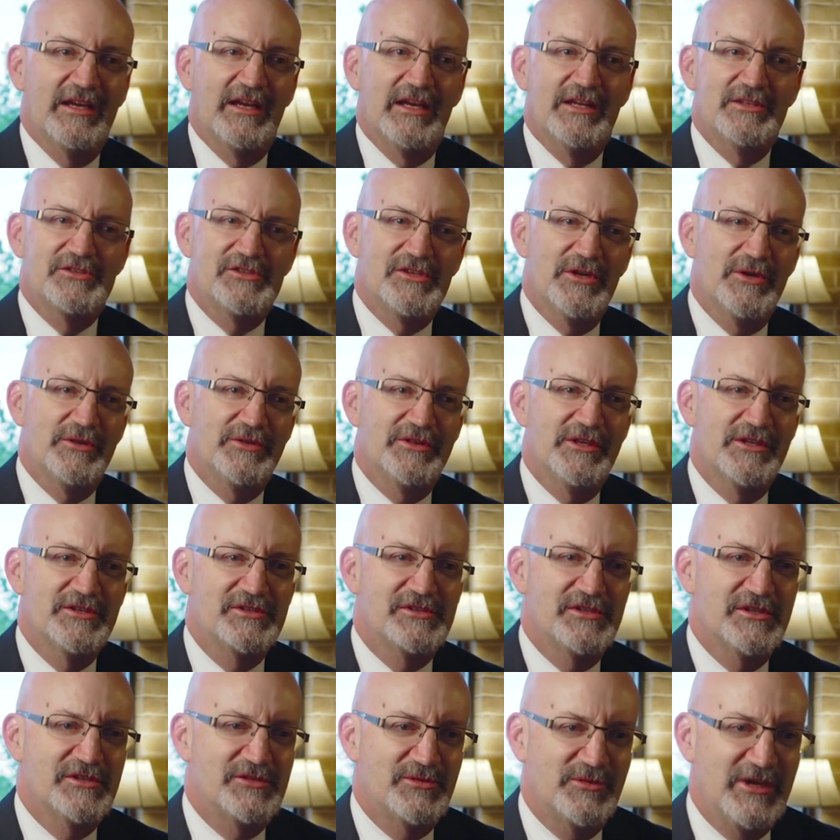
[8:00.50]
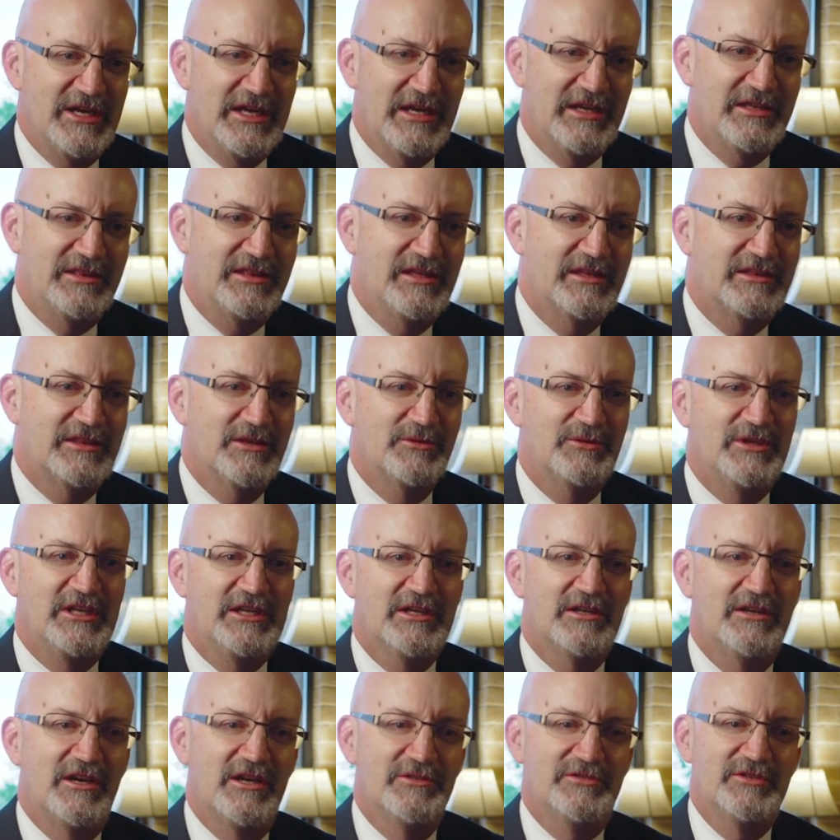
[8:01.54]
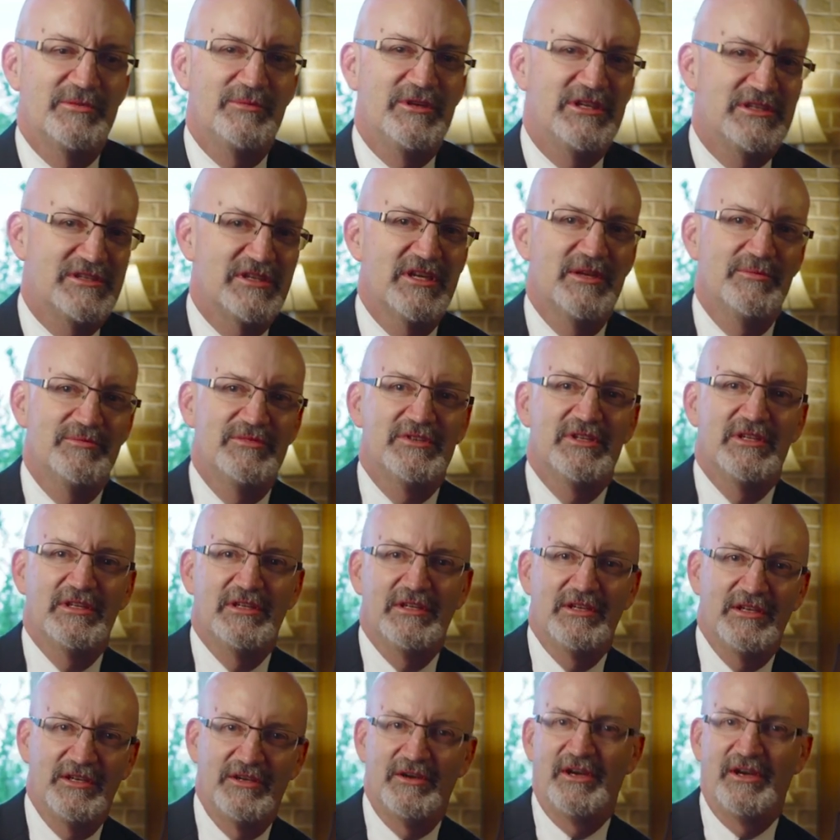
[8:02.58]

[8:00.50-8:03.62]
And so there's this way I think that we can often be tempted in